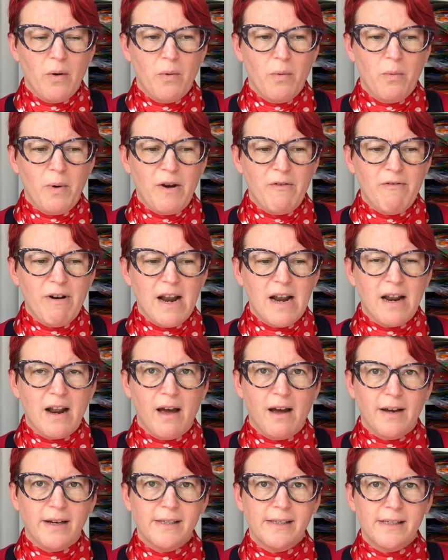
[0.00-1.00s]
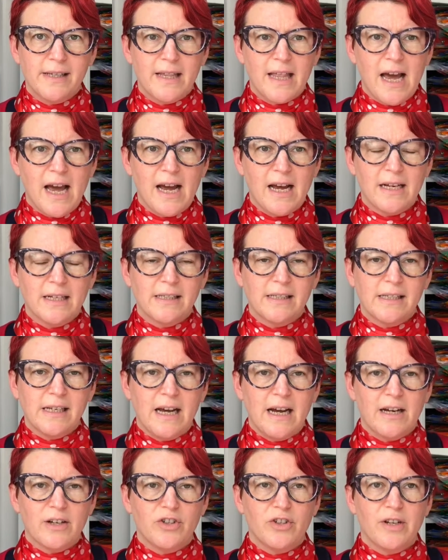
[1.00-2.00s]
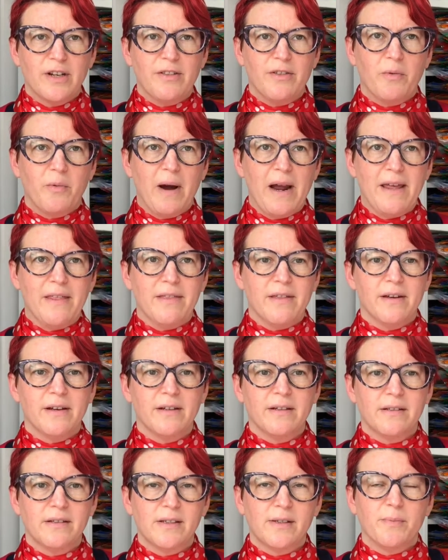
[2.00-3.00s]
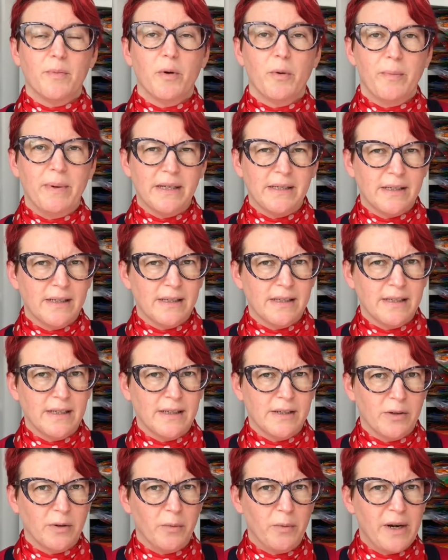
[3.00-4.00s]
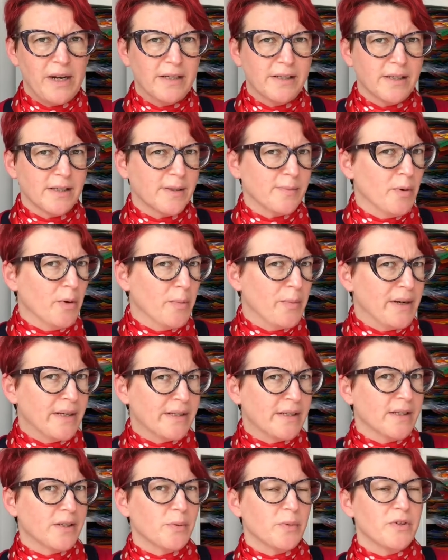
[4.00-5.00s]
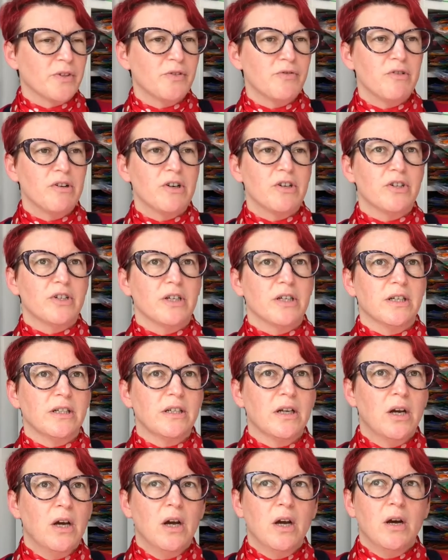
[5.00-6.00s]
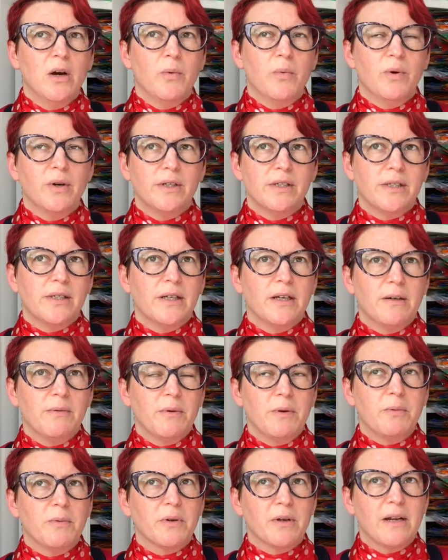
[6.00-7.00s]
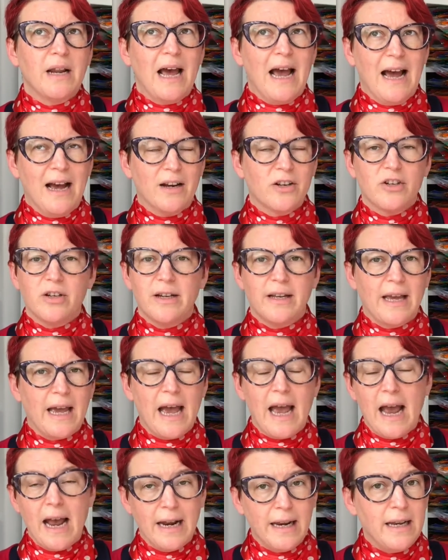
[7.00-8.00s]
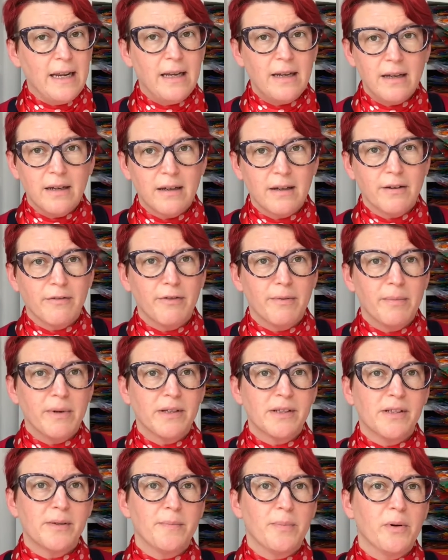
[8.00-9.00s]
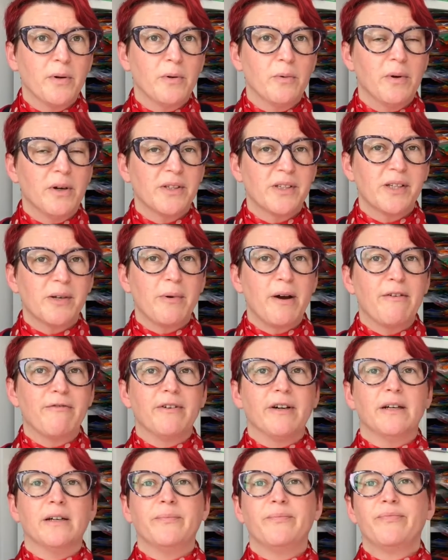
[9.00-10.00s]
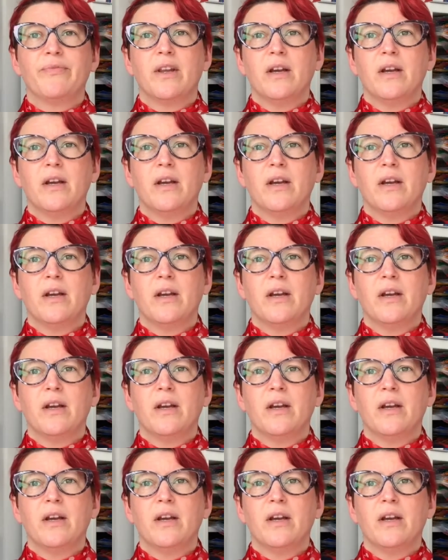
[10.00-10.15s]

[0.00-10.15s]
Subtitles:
We realised that actually the way that small businesses, or we as a small business, were structured was that we wouldn't actually get any government support whatsoever.